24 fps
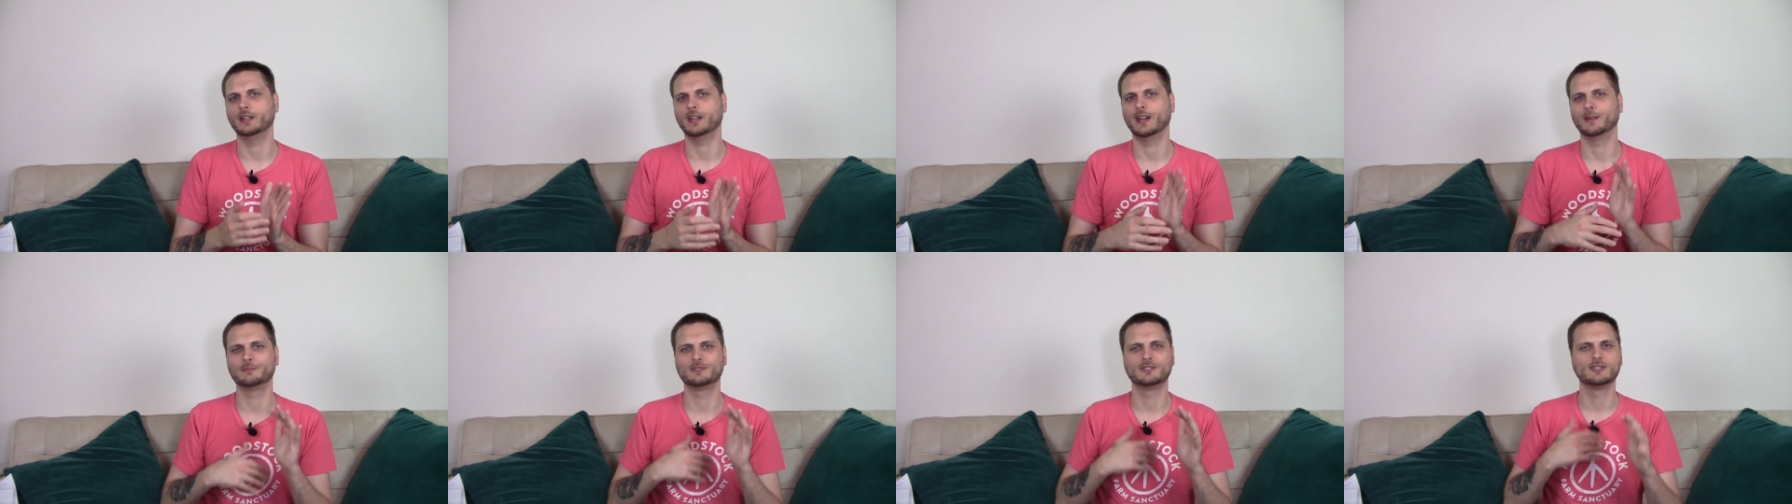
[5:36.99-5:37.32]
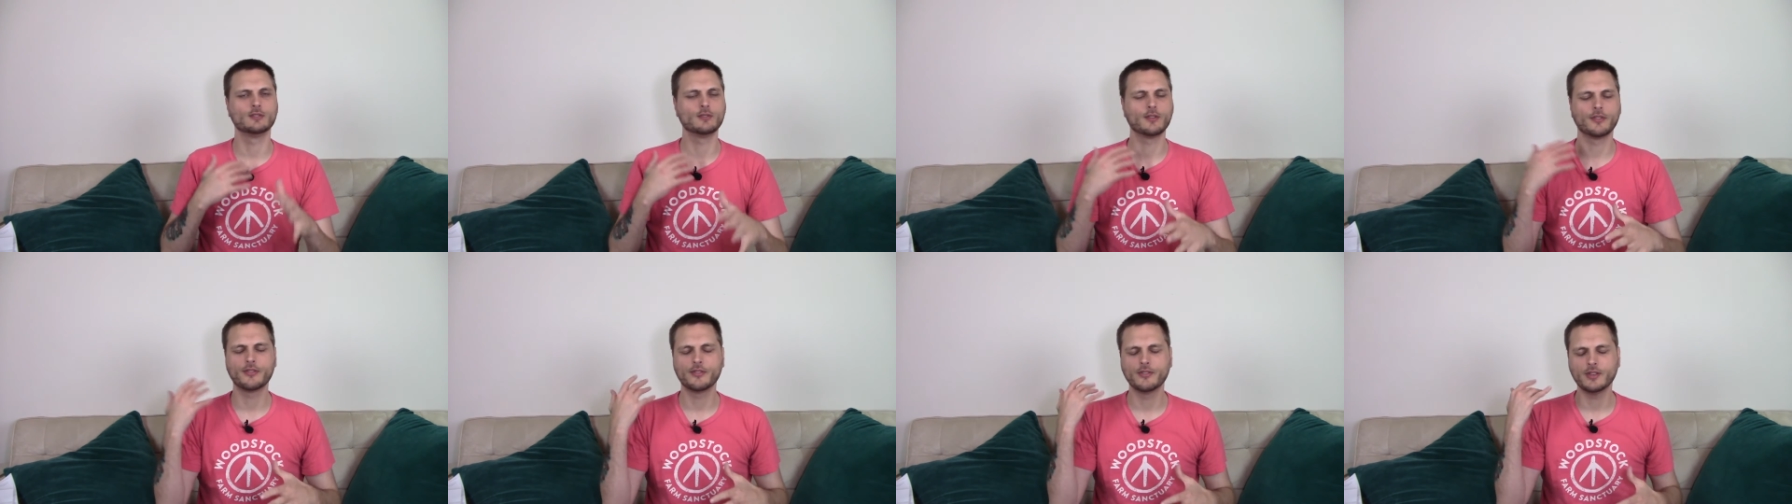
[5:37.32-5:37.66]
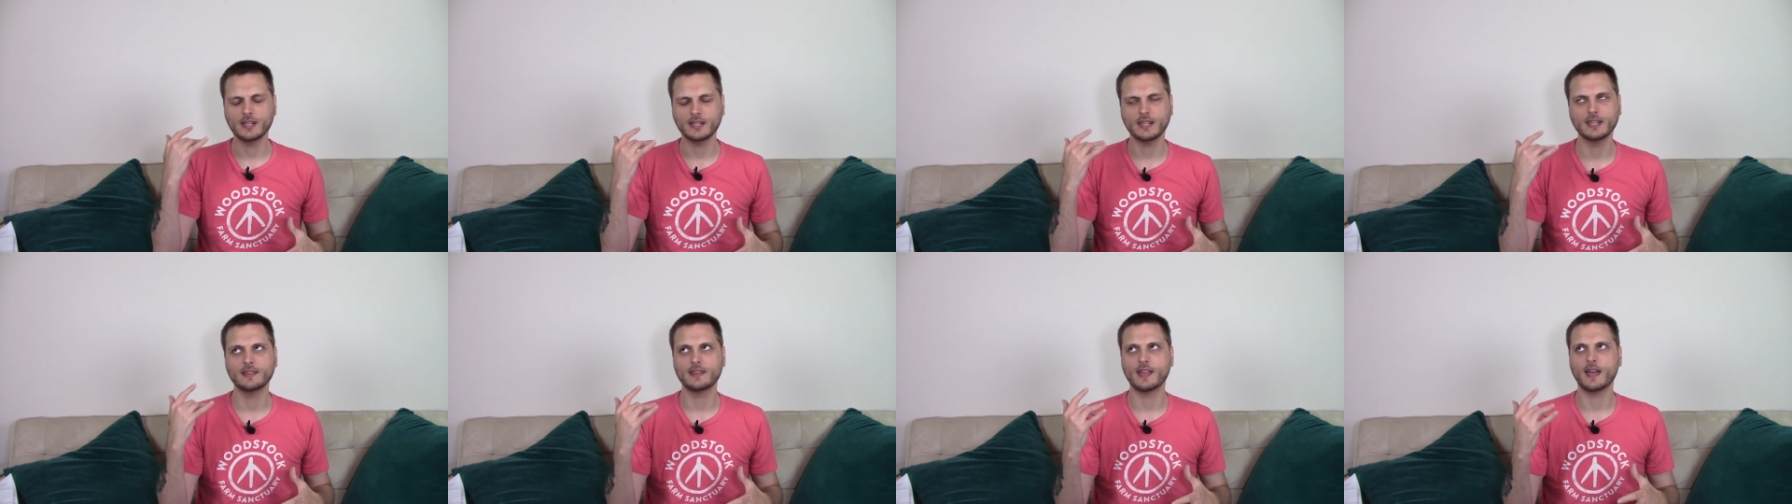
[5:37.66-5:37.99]
I'm still
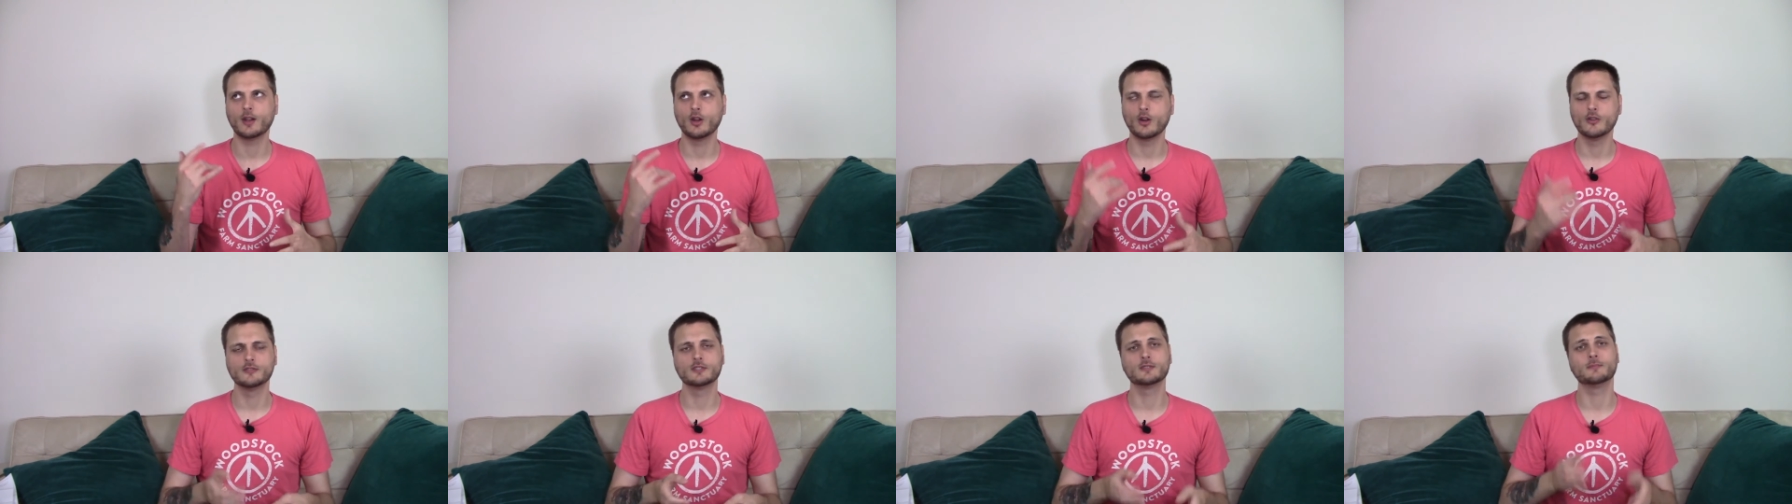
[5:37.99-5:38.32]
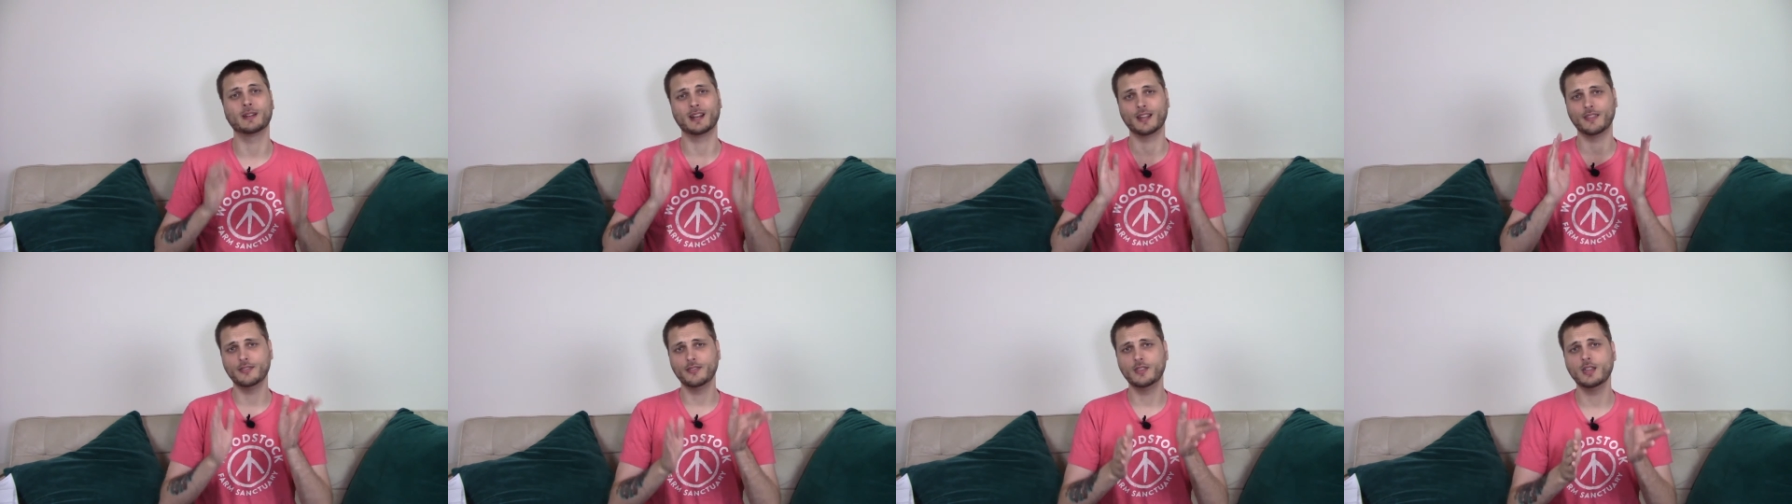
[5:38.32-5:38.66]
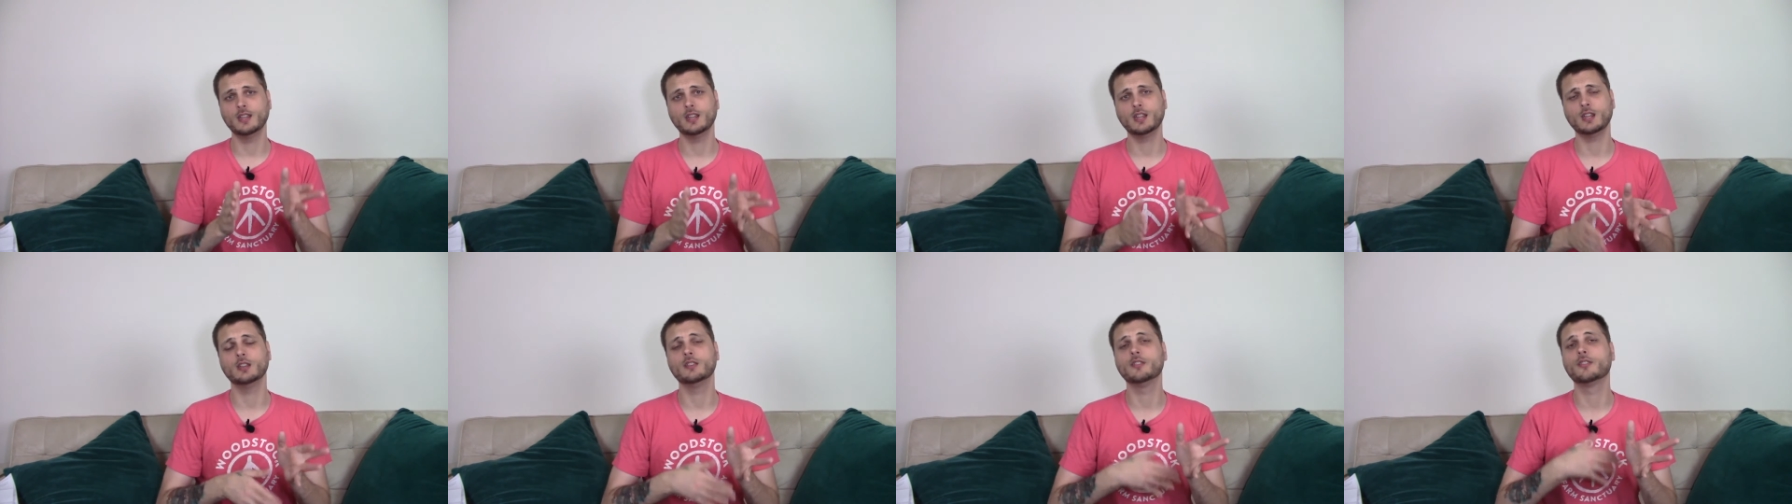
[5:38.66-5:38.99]
thinking that over, but I
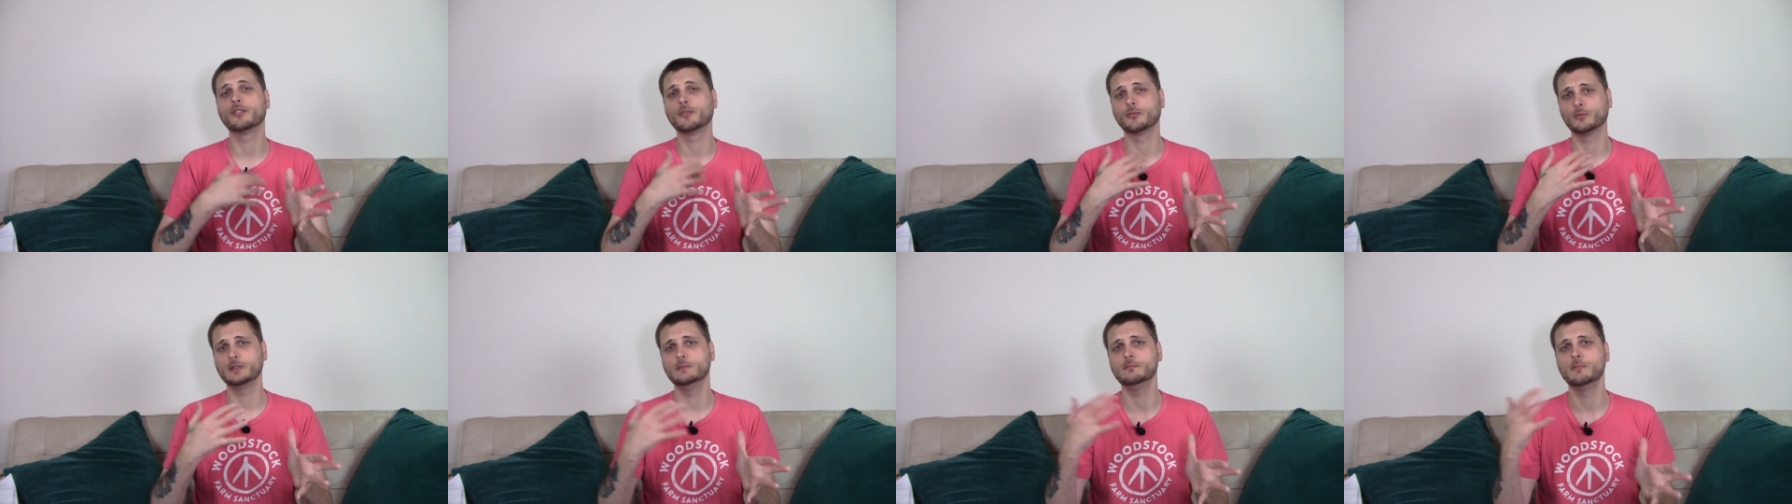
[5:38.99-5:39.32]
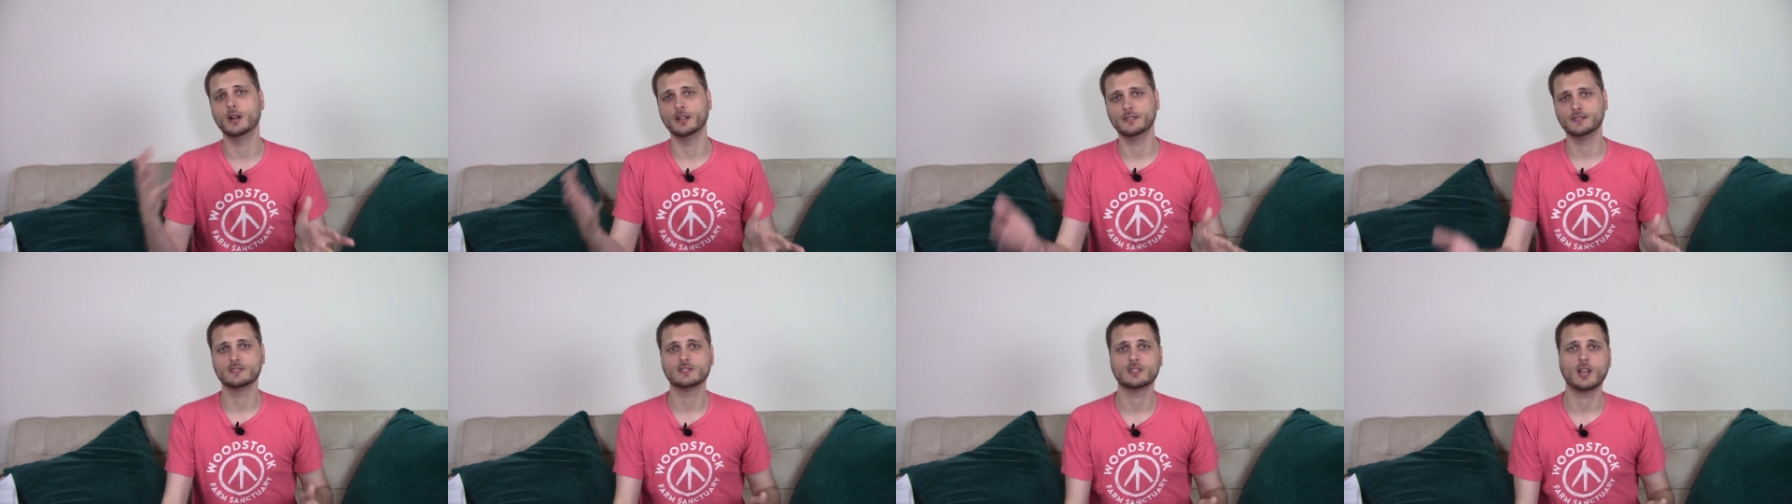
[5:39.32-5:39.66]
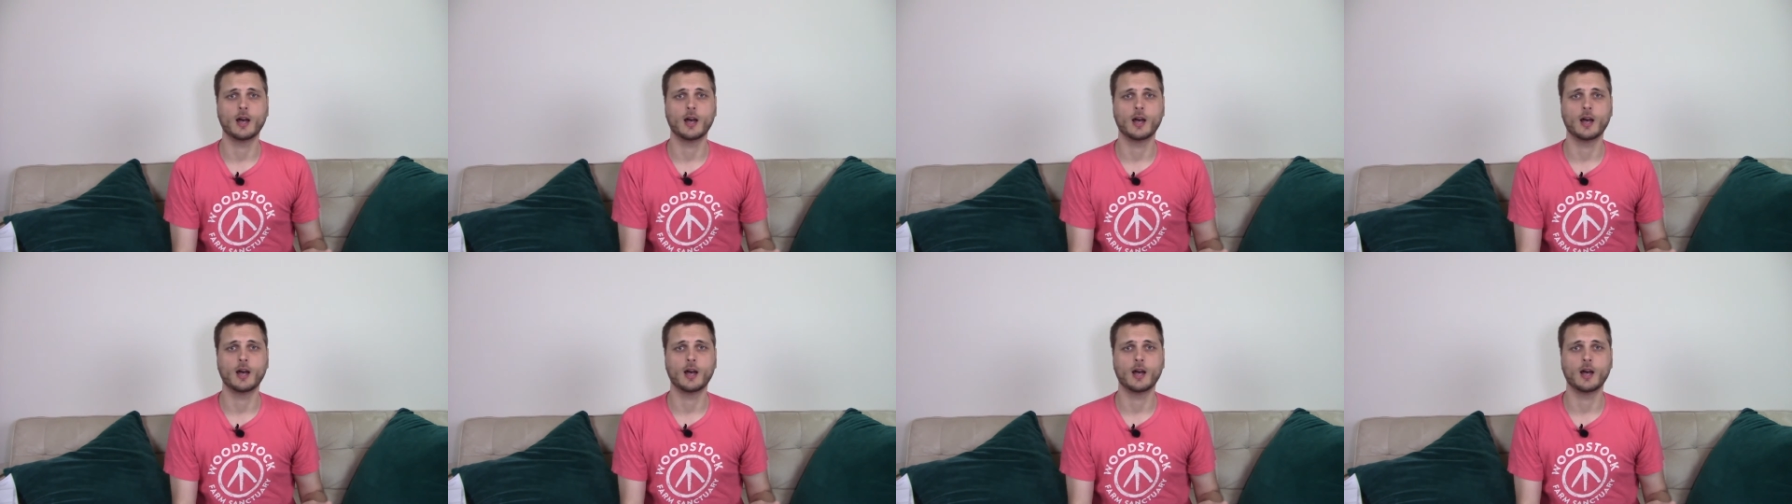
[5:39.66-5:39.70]
think in 3 months,